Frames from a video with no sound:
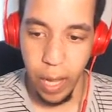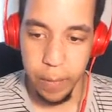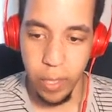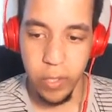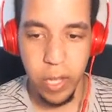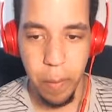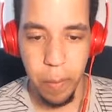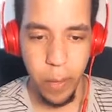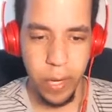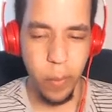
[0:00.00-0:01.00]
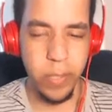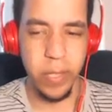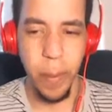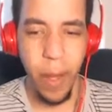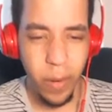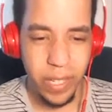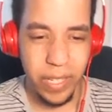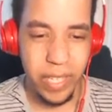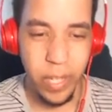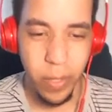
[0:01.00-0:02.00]
Um, the other time I played it was about
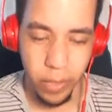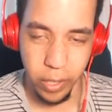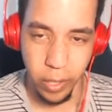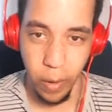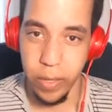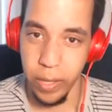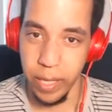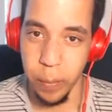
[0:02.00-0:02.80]
a year ago, I think.